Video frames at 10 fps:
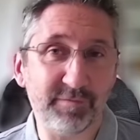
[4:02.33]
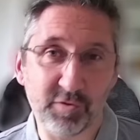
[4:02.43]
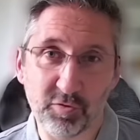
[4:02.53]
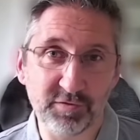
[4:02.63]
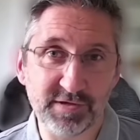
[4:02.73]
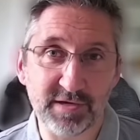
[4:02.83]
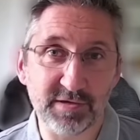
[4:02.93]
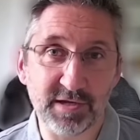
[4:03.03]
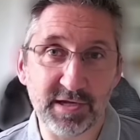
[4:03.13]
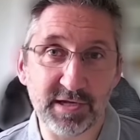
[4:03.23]

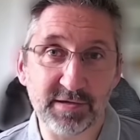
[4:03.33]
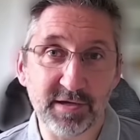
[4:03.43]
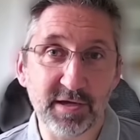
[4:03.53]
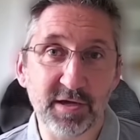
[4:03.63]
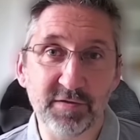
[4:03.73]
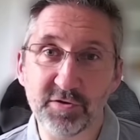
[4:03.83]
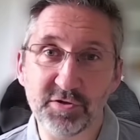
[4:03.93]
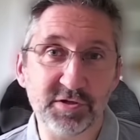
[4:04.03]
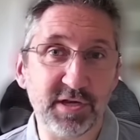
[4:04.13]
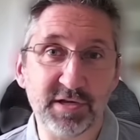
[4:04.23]
content need that
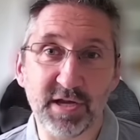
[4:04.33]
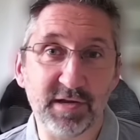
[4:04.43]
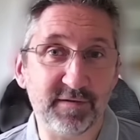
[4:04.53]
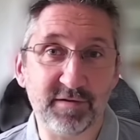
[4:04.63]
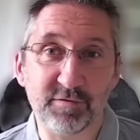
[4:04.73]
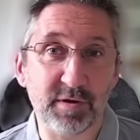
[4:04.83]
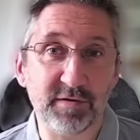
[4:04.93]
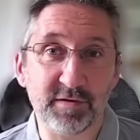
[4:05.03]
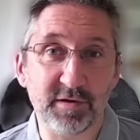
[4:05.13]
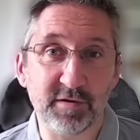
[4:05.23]
just didn't exist
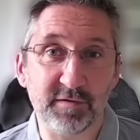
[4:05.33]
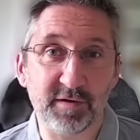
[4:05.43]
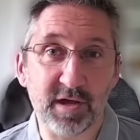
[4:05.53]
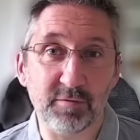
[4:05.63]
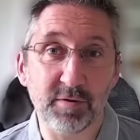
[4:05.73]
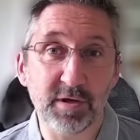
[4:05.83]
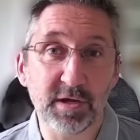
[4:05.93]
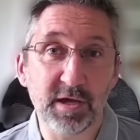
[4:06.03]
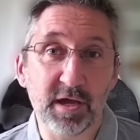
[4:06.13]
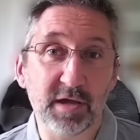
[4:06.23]
20 years ago.
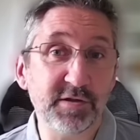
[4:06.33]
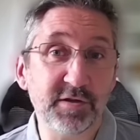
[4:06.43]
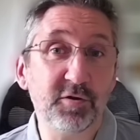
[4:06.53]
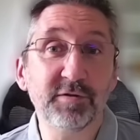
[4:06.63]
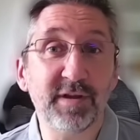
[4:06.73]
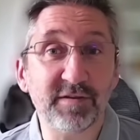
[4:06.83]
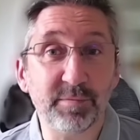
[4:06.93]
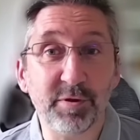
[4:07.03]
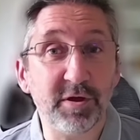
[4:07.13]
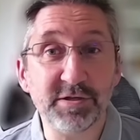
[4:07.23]
And so the content
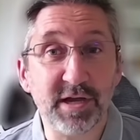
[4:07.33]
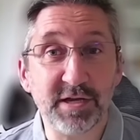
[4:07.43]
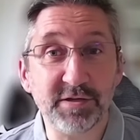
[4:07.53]
supply chain just